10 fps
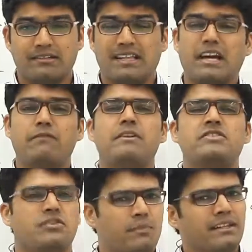the
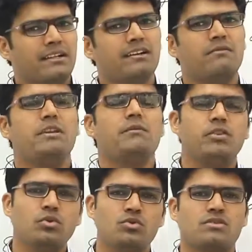conventional method where we
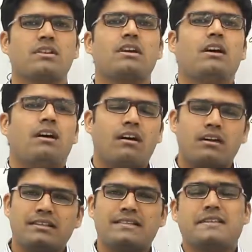use
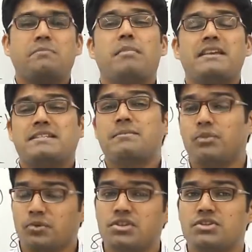the step-by-step
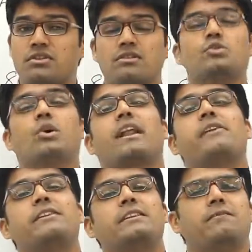procedure to
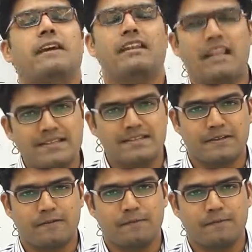arrive at the final answer.